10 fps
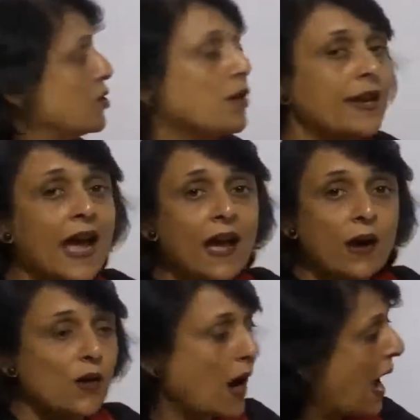So
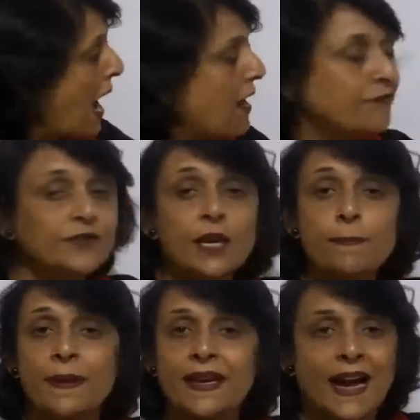now, after
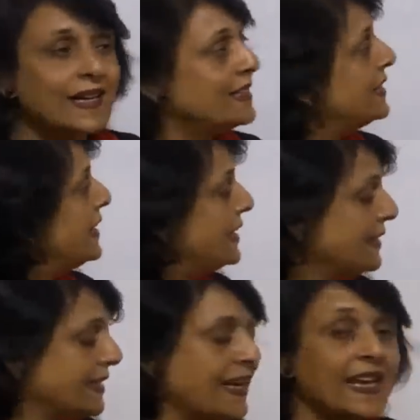pachytene,
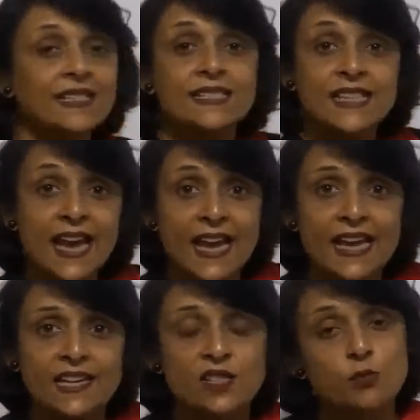the next
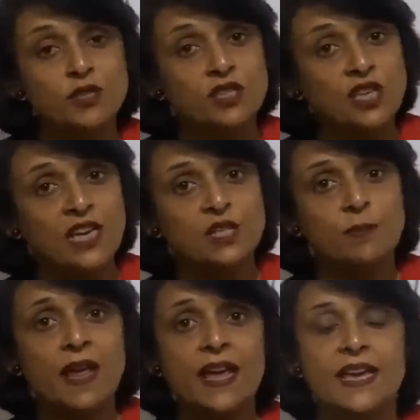stage which takes
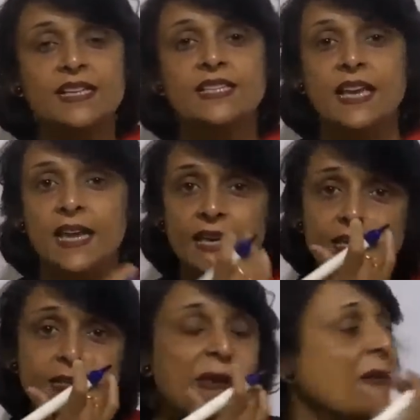place
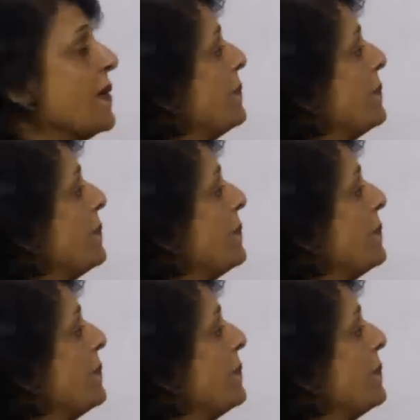is